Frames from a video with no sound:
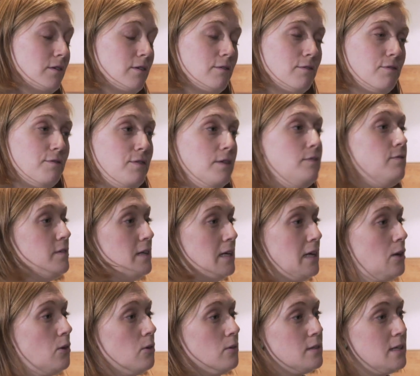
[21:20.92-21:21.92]
50
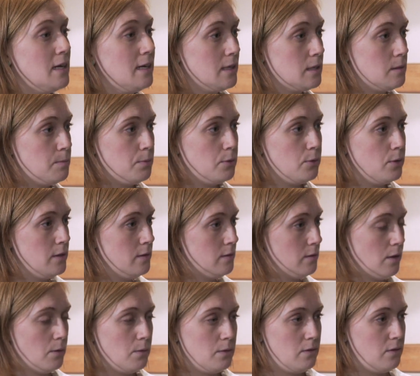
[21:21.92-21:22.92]
contact
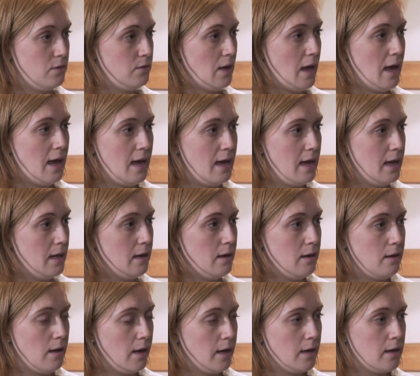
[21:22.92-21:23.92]
points, I would say,
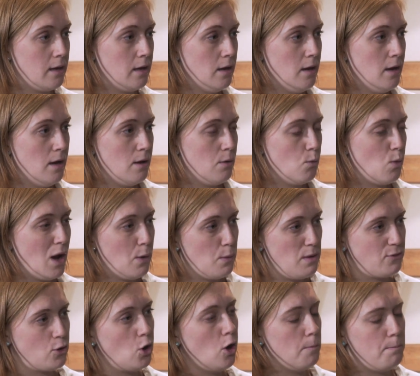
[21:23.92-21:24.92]
like where
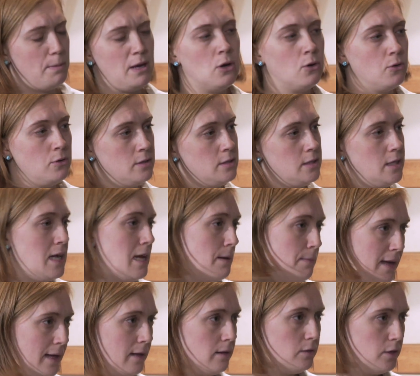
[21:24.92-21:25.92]
we've got beyond an
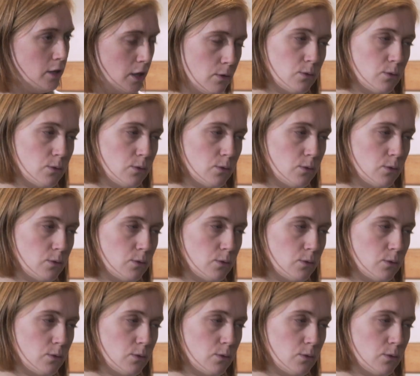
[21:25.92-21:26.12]
email,